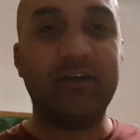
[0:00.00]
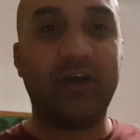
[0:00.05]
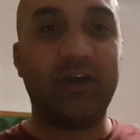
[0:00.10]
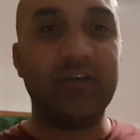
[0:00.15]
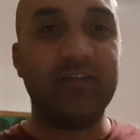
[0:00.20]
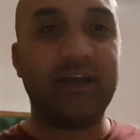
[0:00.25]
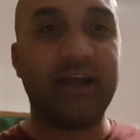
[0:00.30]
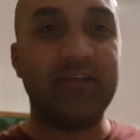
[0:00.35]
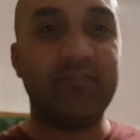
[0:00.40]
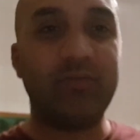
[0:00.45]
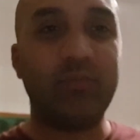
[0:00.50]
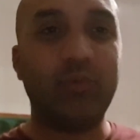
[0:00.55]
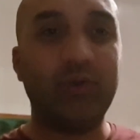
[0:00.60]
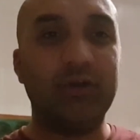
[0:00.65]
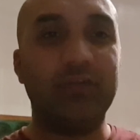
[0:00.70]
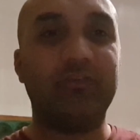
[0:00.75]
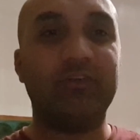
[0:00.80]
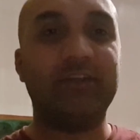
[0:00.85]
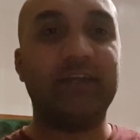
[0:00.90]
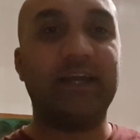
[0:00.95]
Guys, have a
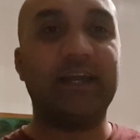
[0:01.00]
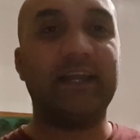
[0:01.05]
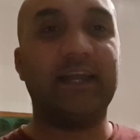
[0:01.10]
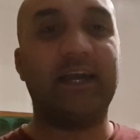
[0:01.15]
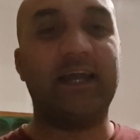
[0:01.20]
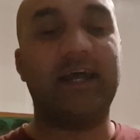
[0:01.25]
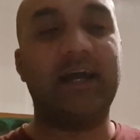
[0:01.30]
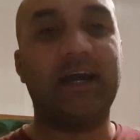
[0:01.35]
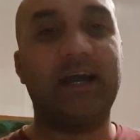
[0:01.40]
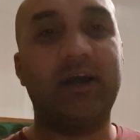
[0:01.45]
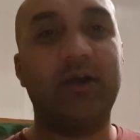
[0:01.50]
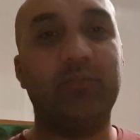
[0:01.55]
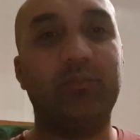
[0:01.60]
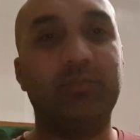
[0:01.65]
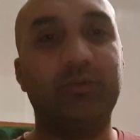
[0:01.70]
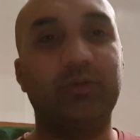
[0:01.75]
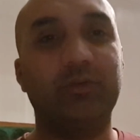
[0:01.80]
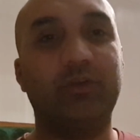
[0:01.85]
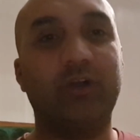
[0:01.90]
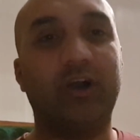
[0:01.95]
wonderful day, and I
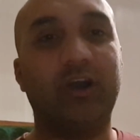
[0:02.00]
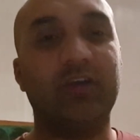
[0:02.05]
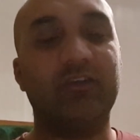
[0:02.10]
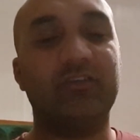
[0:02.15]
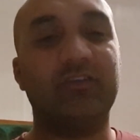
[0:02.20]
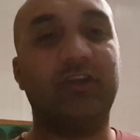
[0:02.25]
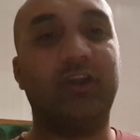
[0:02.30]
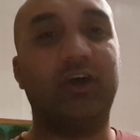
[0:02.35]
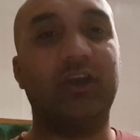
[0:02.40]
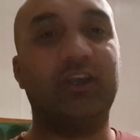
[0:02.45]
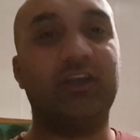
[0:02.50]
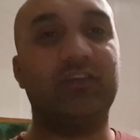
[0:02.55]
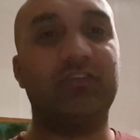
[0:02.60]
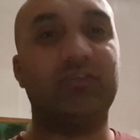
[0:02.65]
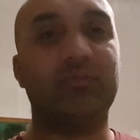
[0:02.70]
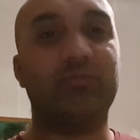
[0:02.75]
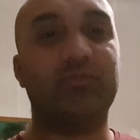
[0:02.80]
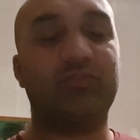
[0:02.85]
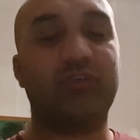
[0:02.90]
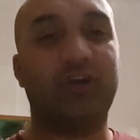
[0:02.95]
hope you guys like and
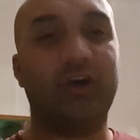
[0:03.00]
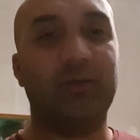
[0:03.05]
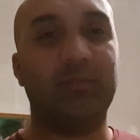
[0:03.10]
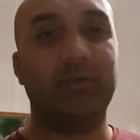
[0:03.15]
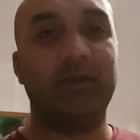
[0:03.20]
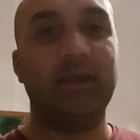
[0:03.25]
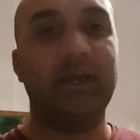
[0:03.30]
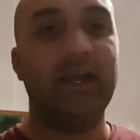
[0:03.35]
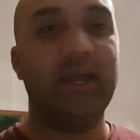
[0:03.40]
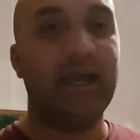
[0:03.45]
subscribe,